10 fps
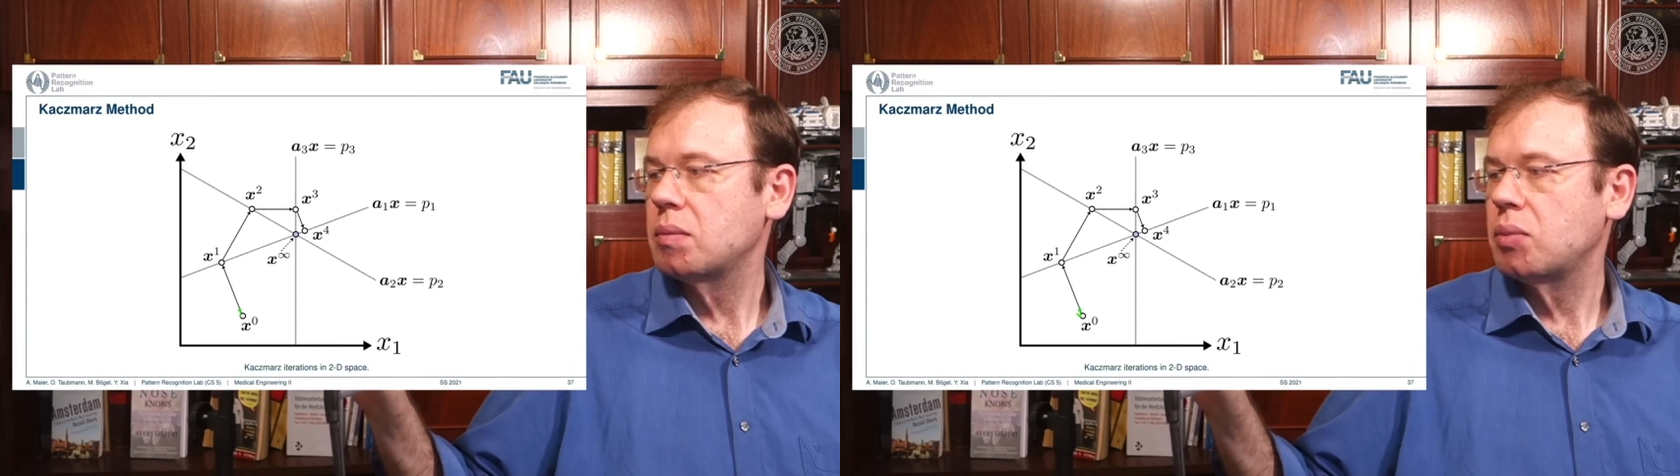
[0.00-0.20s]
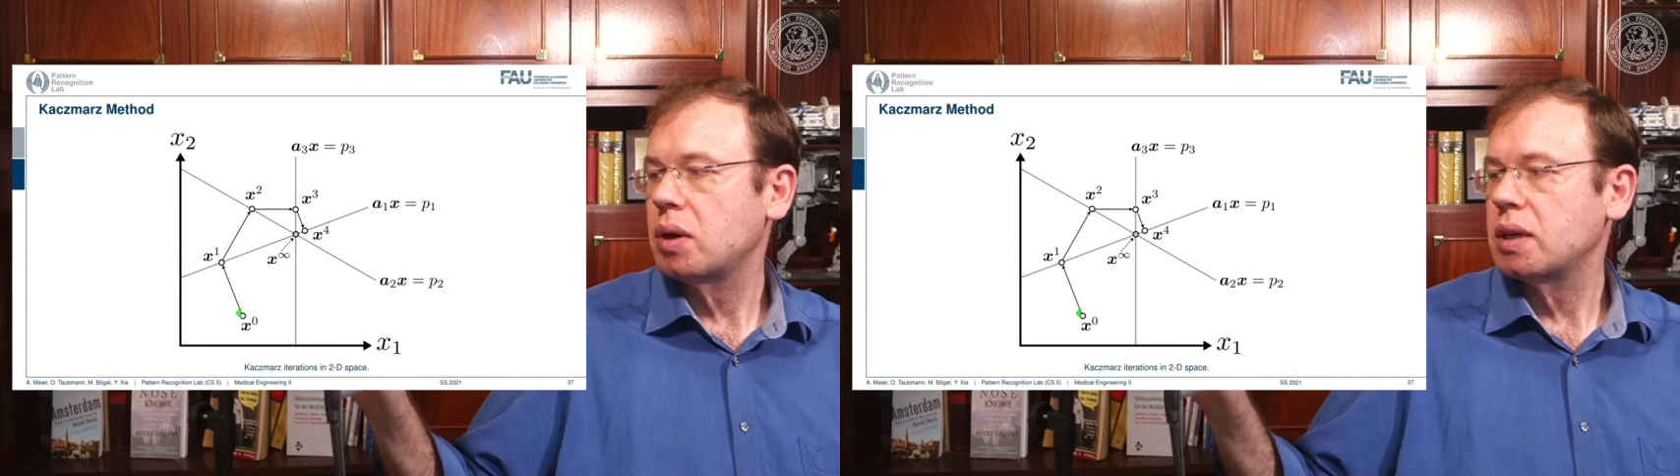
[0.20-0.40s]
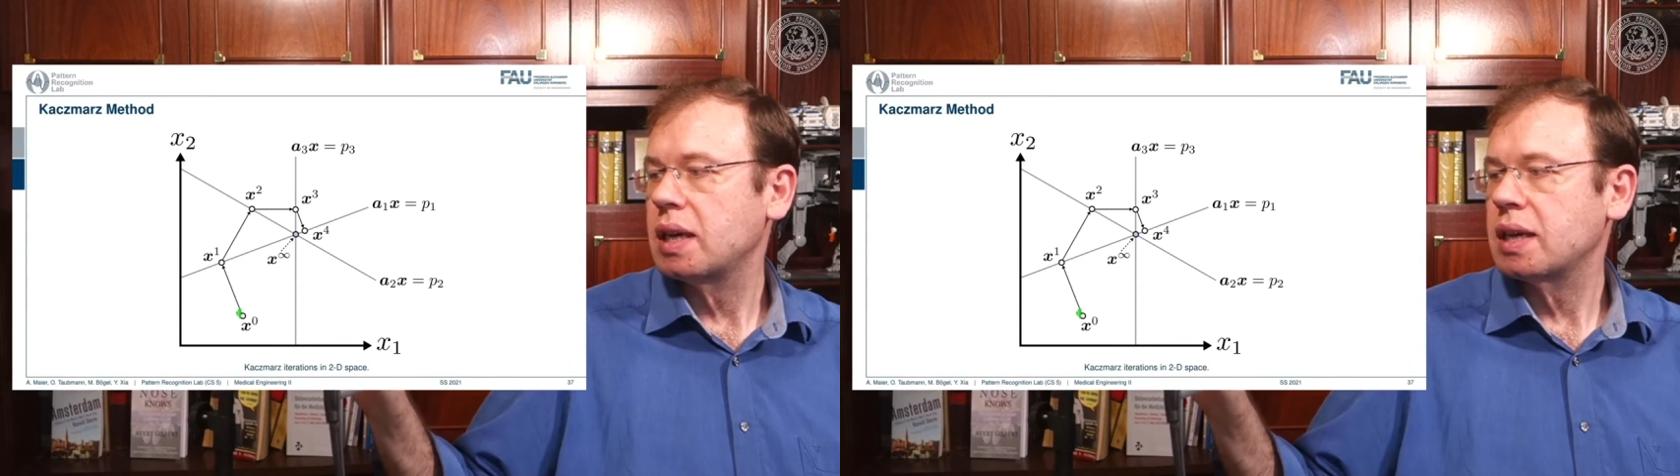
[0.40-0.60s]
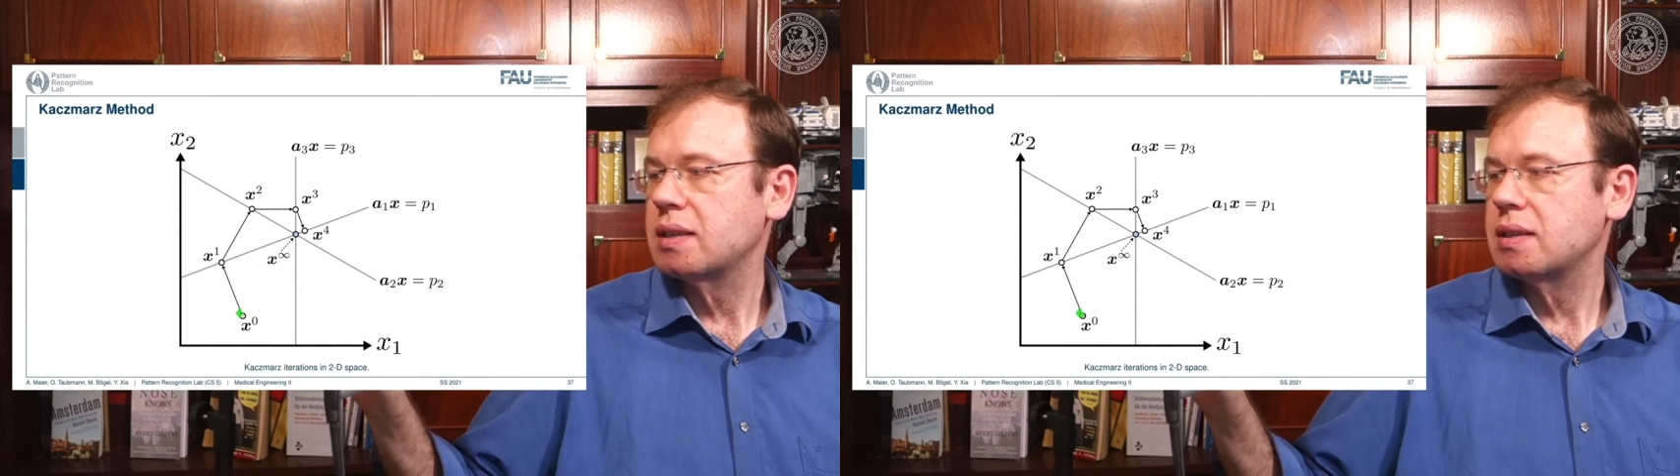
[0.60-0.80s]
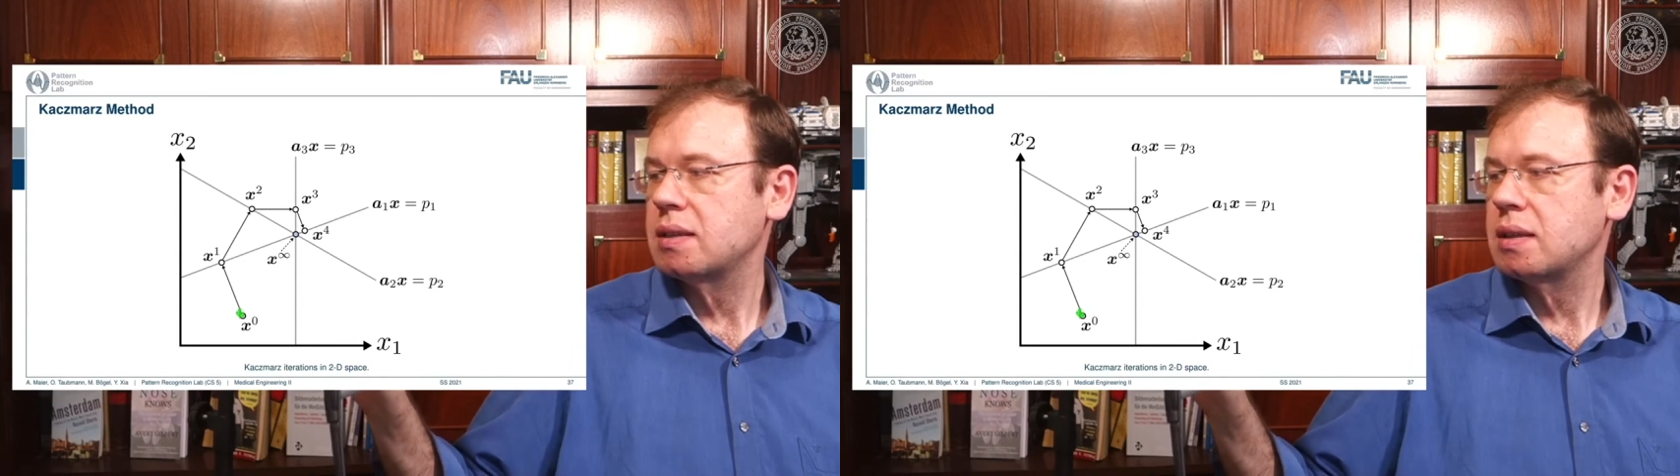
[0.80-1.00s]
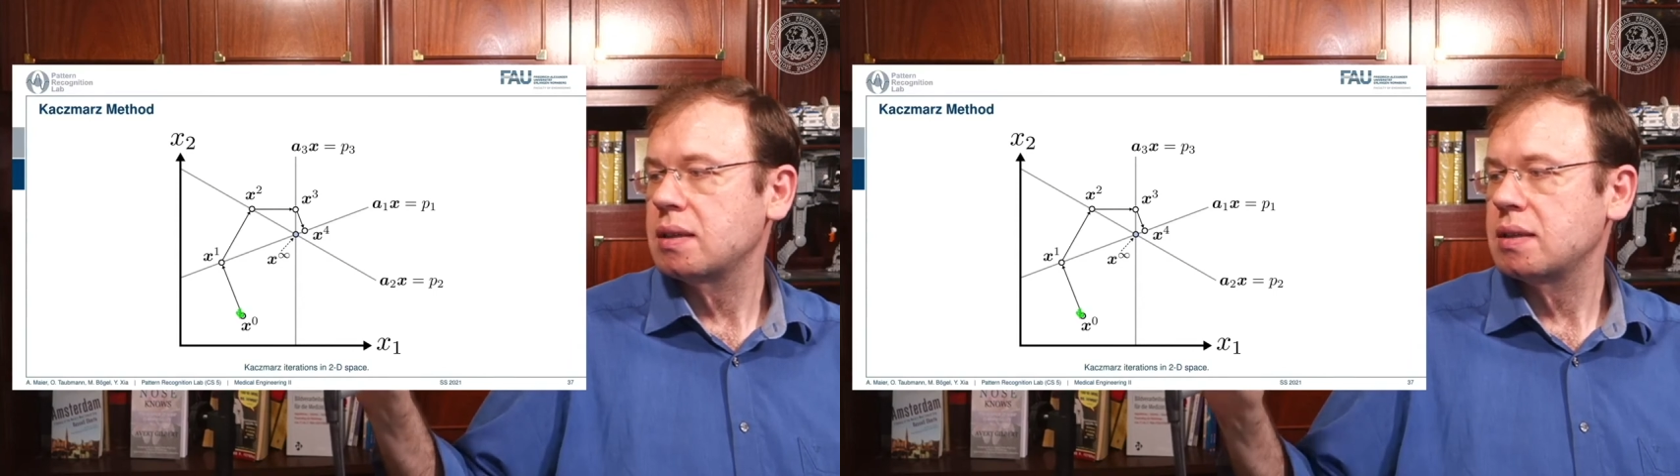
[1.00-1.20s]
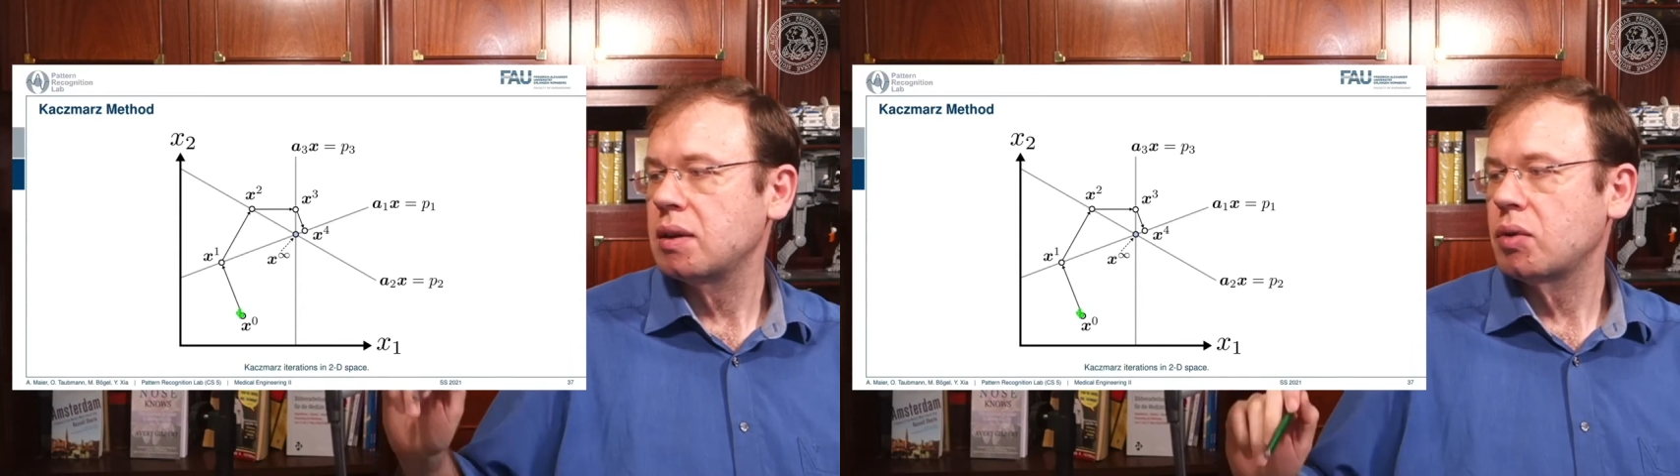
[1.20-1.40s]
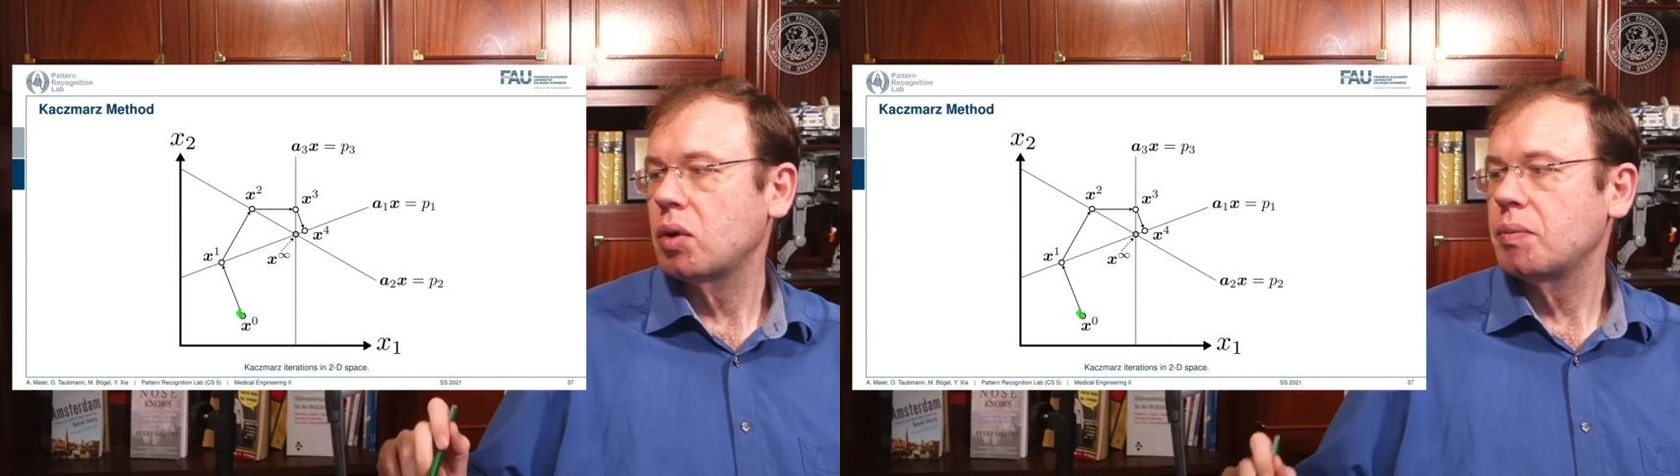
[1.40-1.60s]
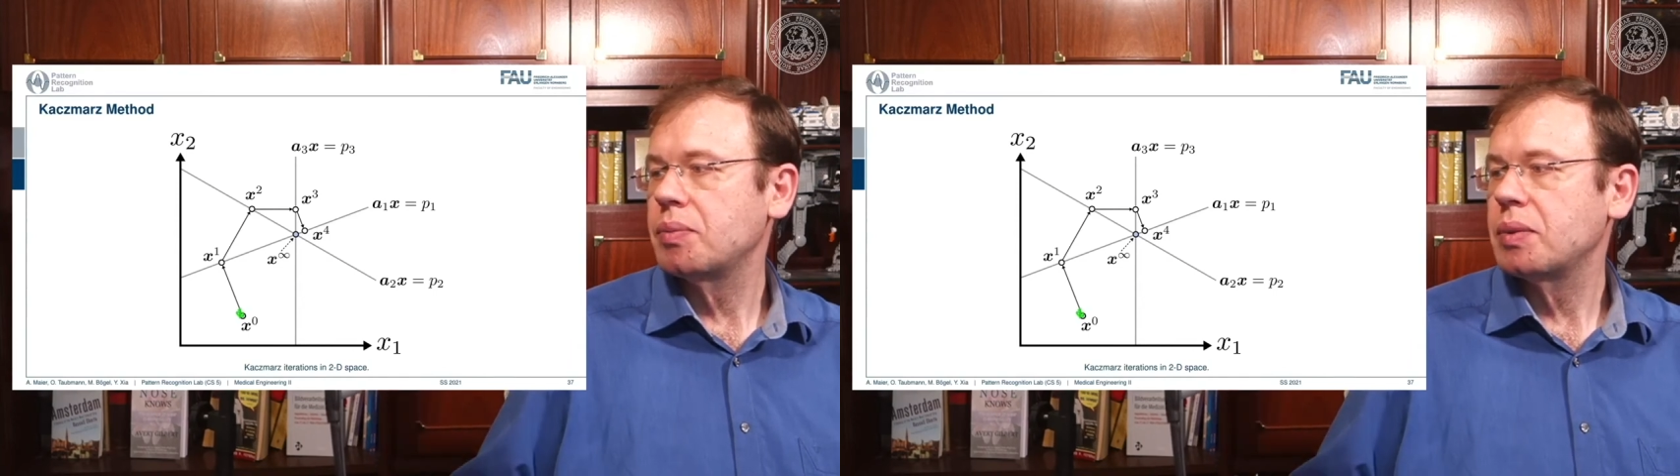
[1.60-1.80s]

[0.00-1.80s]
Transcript: point x zero,